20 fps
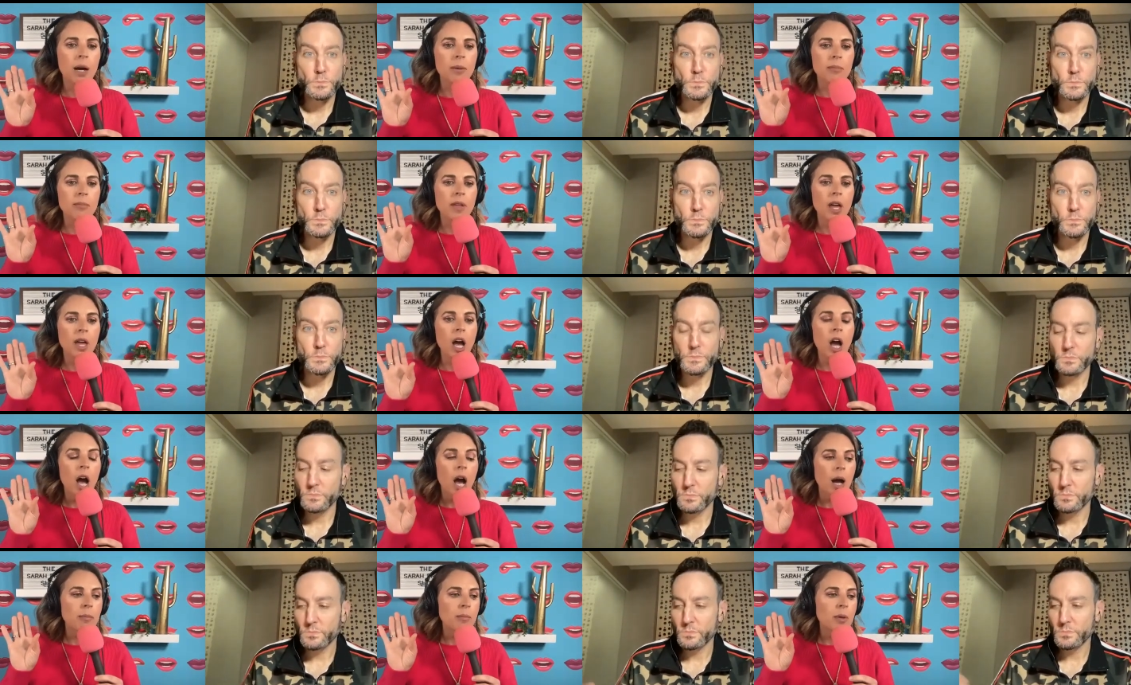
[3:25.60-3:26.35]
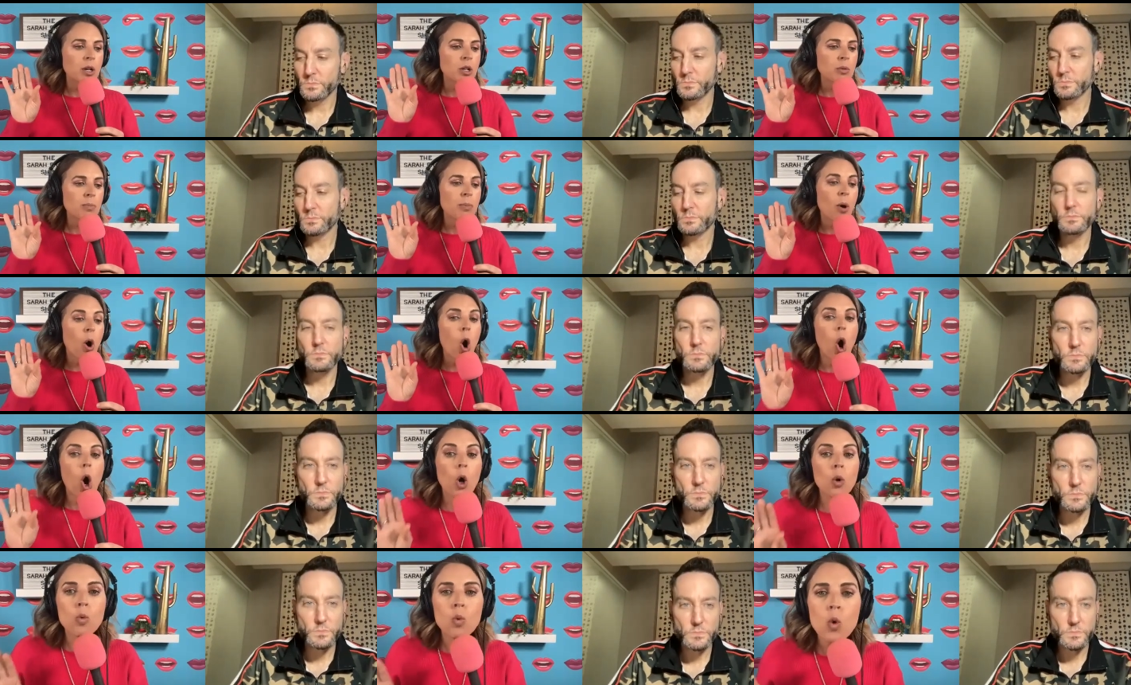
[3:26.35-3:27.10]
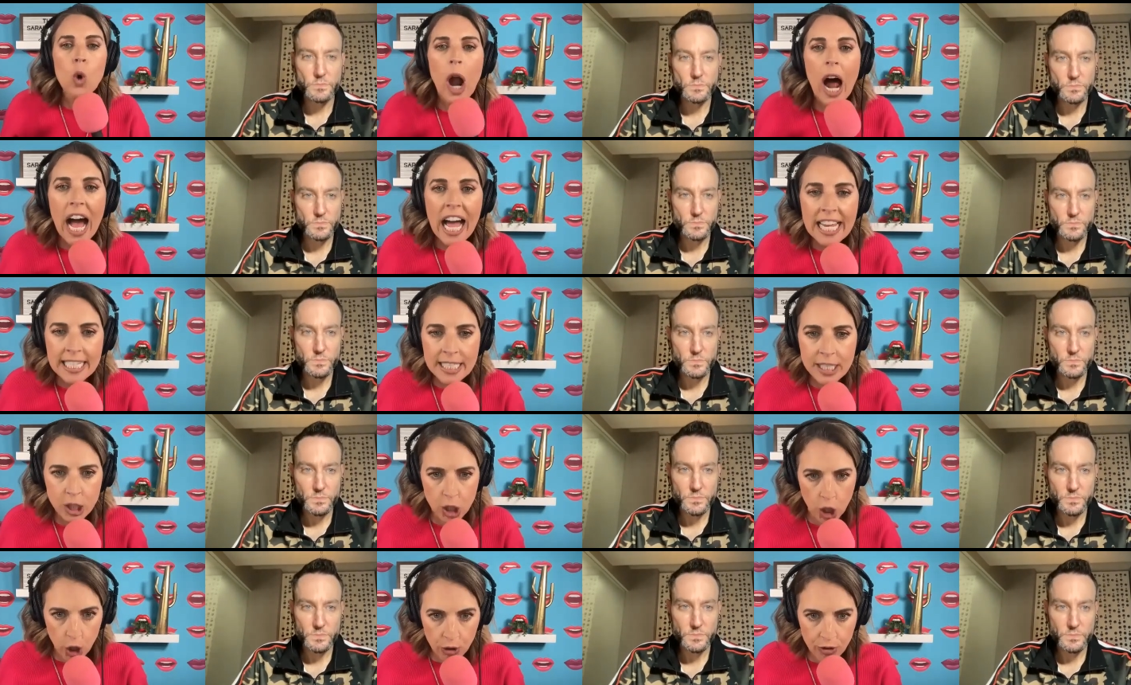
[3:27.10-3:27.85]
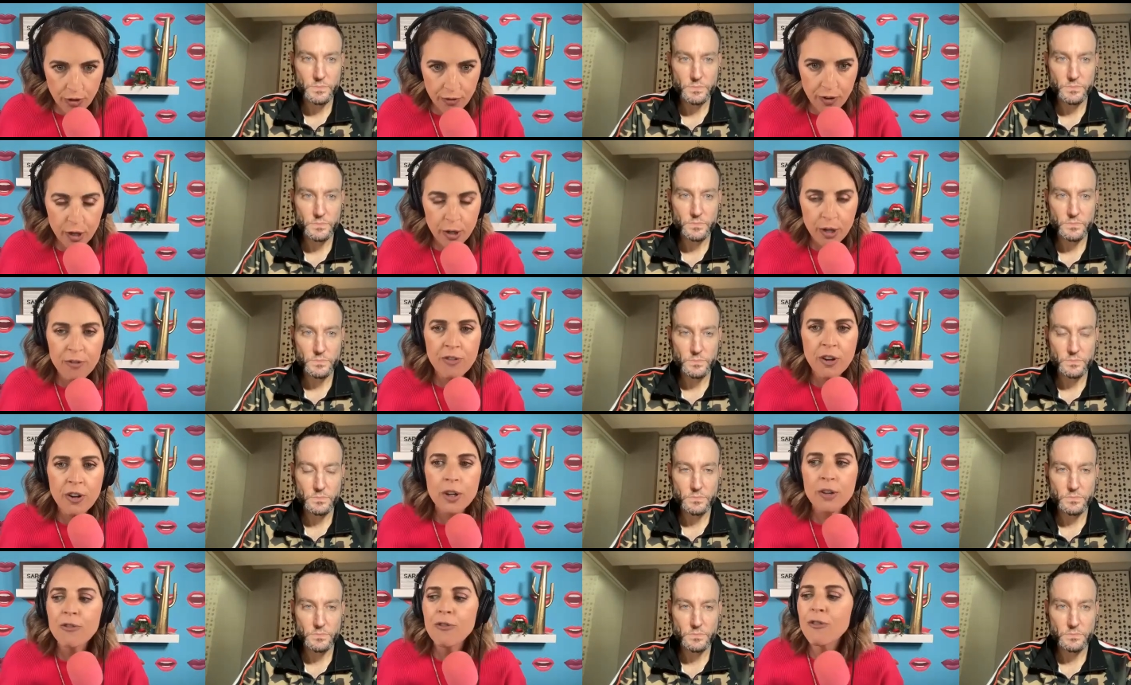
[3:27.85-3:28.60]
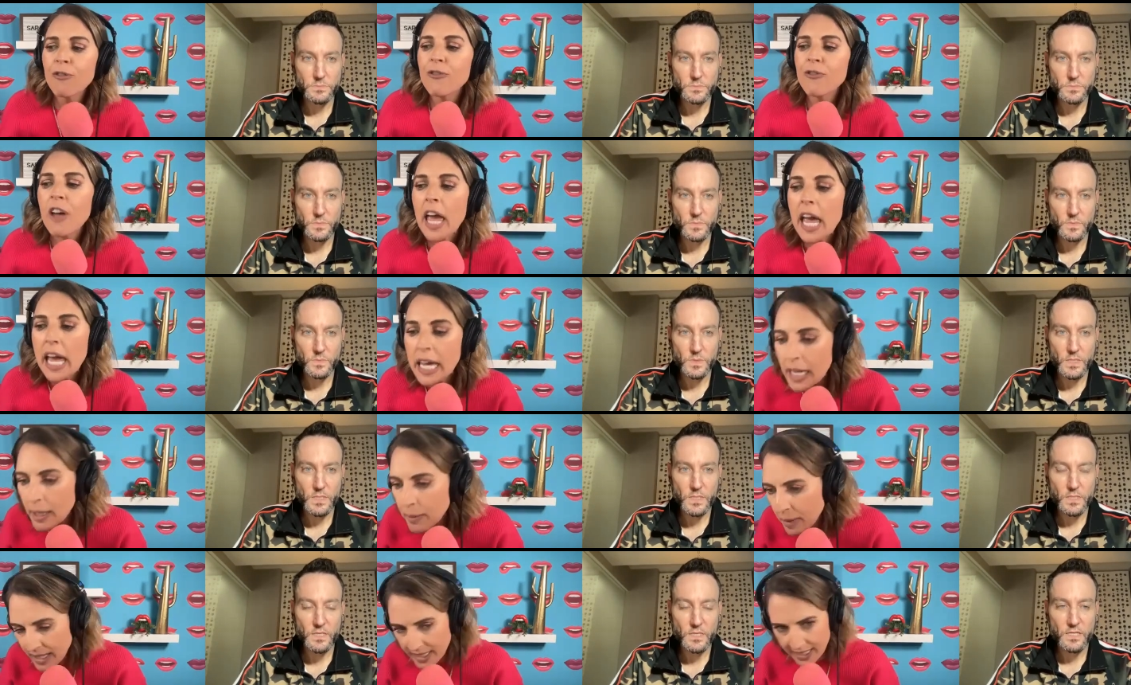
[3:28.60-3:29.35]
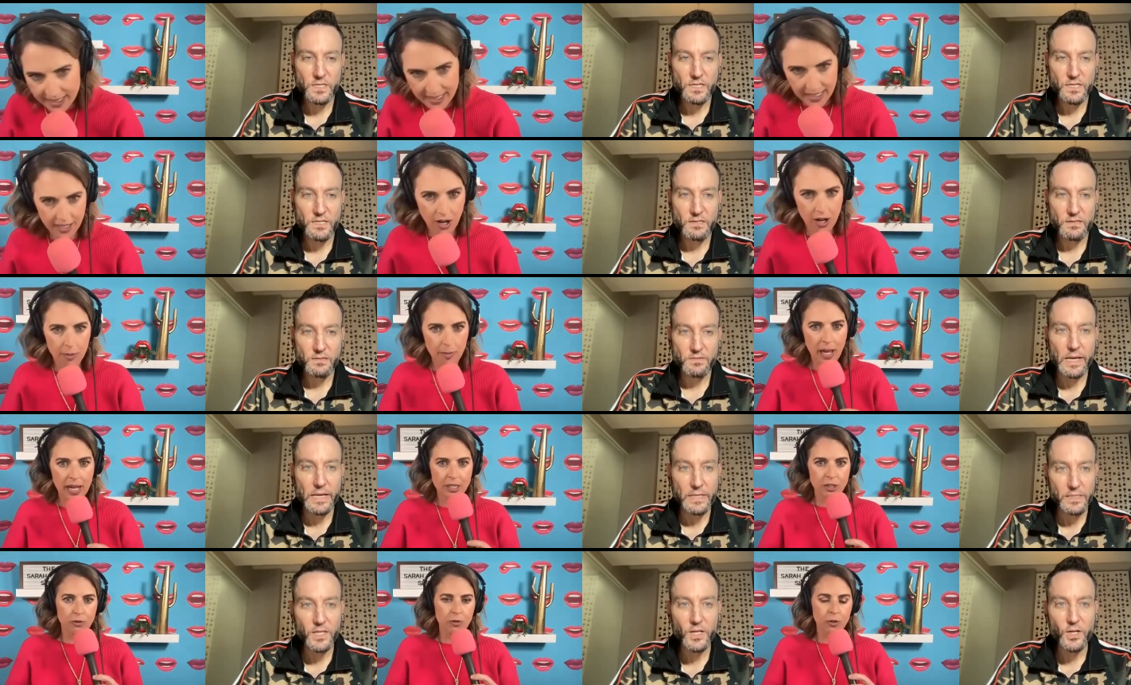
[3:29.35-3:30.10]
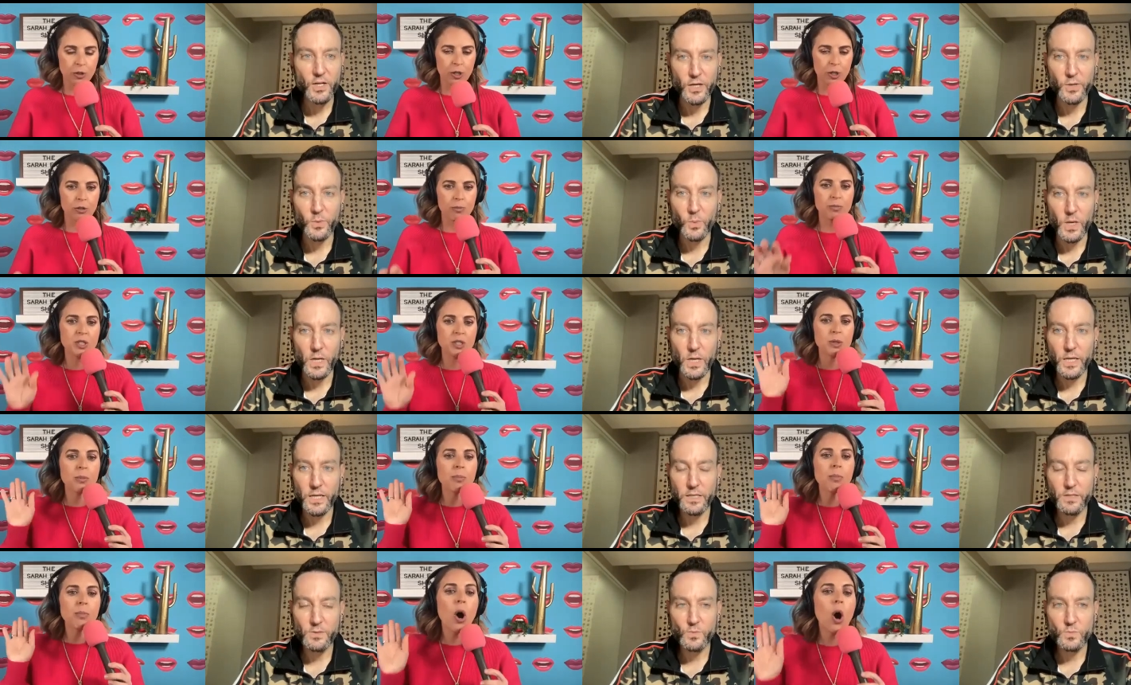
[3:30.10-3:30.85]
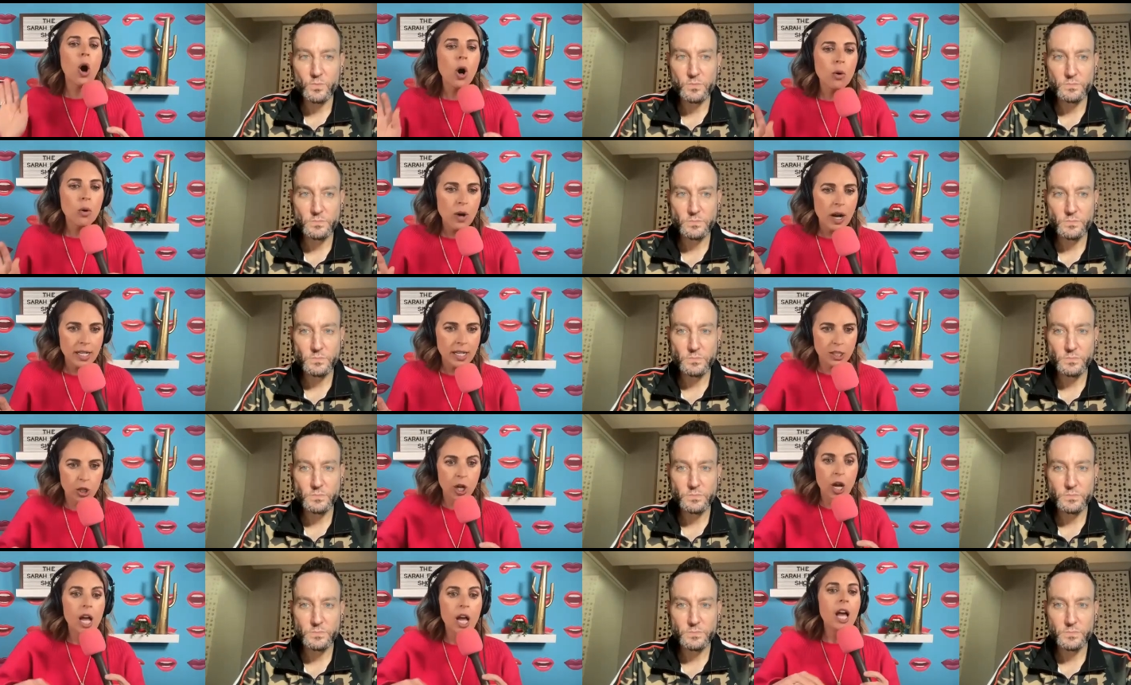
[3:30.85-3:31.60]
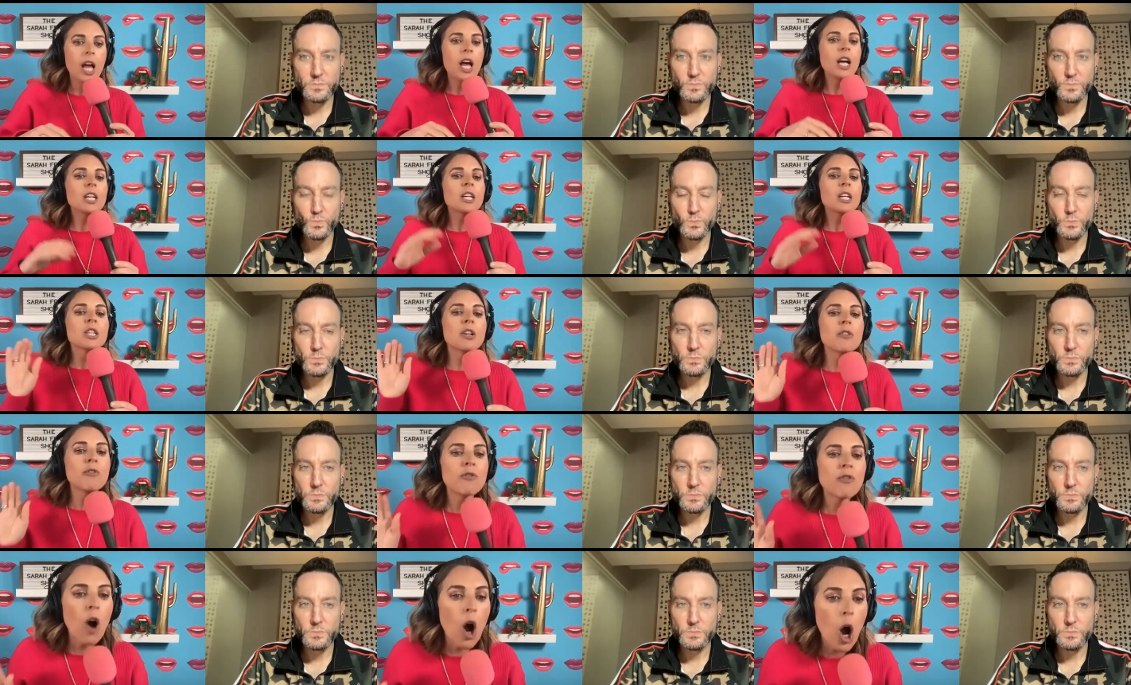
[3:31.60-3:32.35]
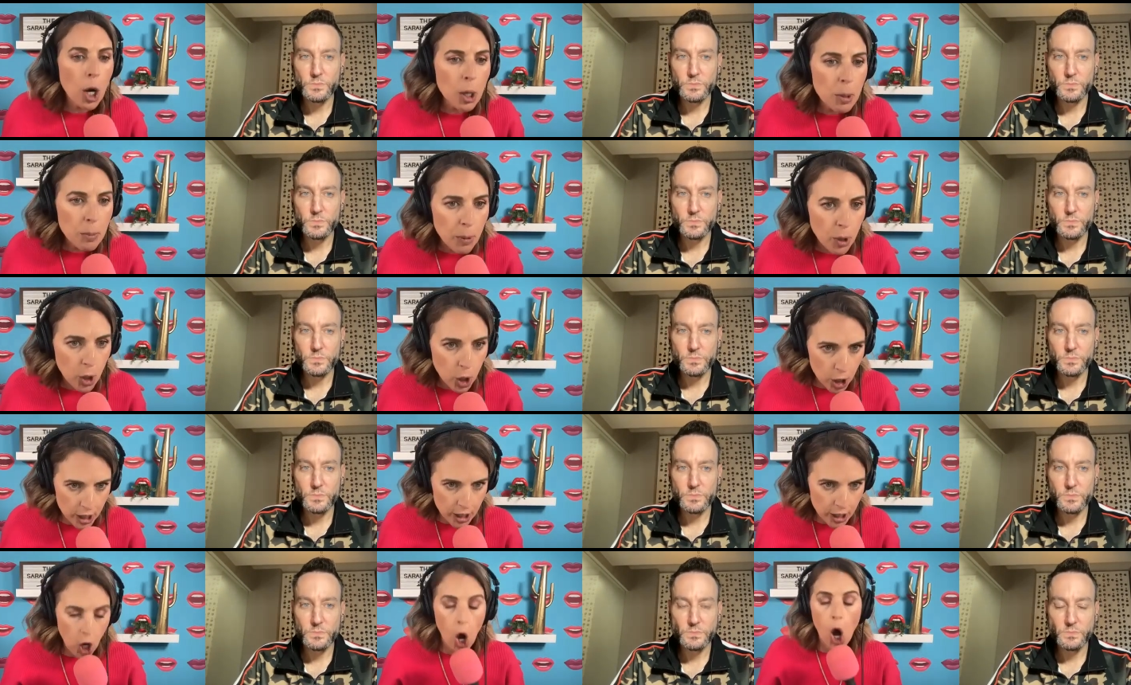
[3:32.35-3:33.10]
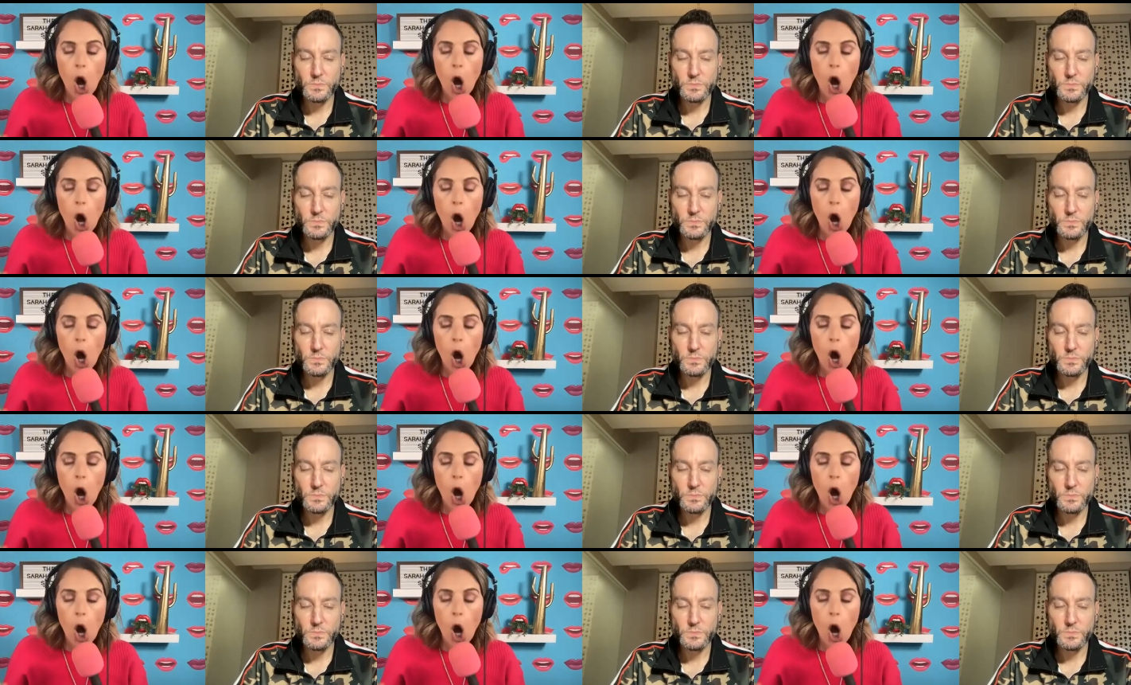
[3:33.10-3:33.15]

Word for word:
Speaker 1: um, um, Paul Reiser, the very, very famous sitcom actor. That's a good one. Paul Reiser. LeVar Burton,